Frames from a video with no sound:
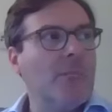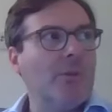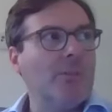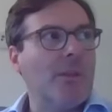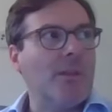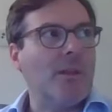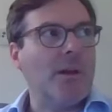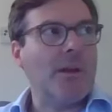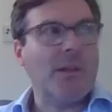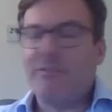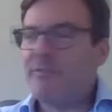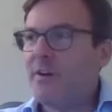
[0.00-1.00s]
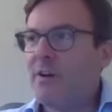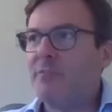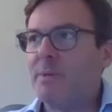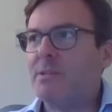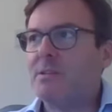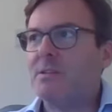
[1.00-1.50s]
has meant that I can have
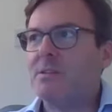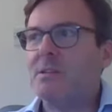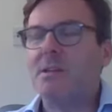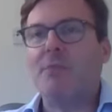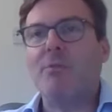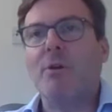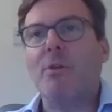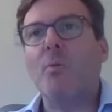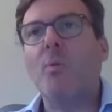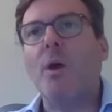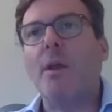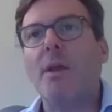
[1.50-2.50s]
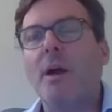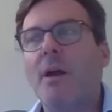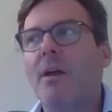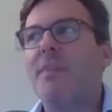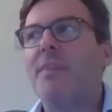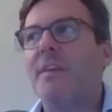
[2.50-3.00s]
five meetings in a day rather than one,
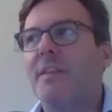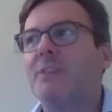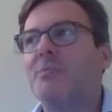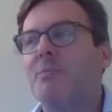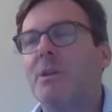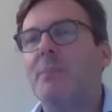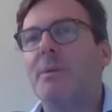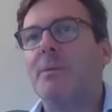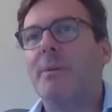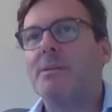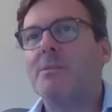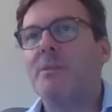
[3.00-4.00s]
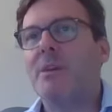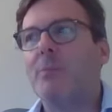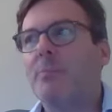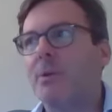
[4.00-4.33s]
and I think that's really been a massive help.